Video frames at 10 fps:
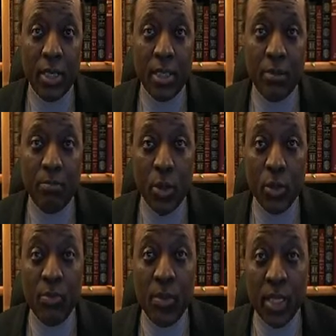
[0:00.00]
that
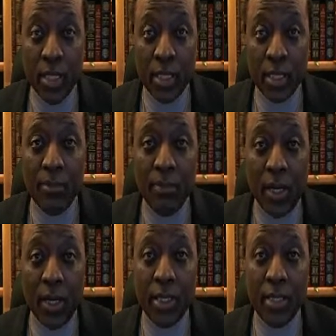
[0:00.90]
both political
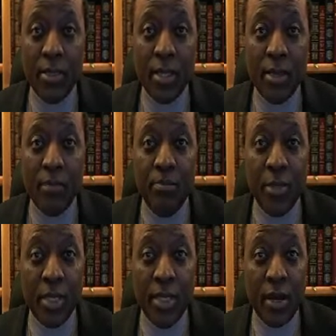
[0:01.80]
parties are
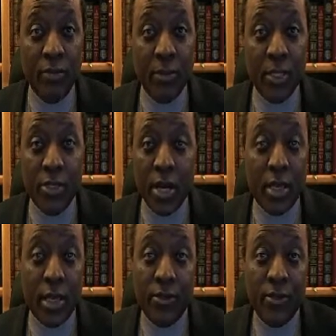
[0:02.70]
big government
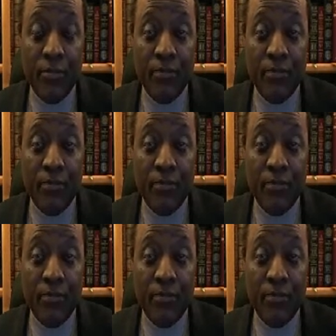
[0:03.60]
junkies.